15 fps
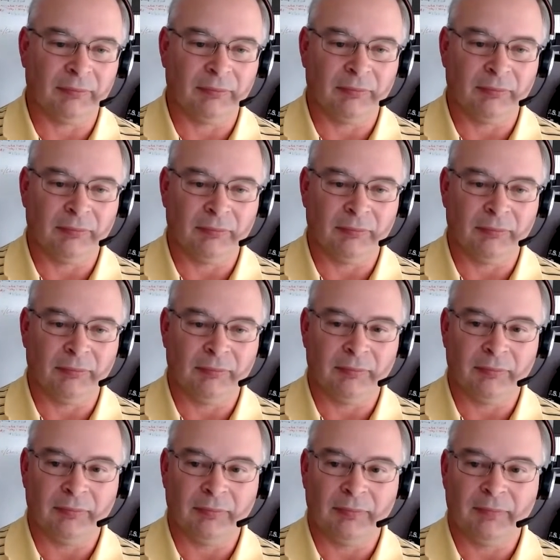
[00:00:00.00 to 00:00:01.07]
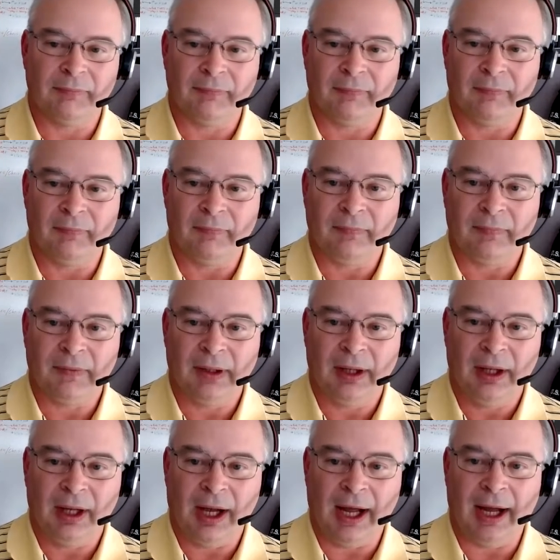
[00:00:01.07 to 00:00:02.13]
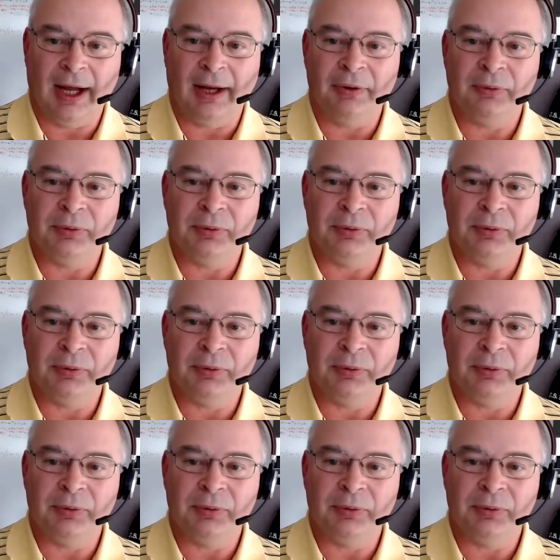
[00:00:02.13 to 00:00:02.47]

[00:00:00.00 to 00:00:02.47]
I would definitely take a couple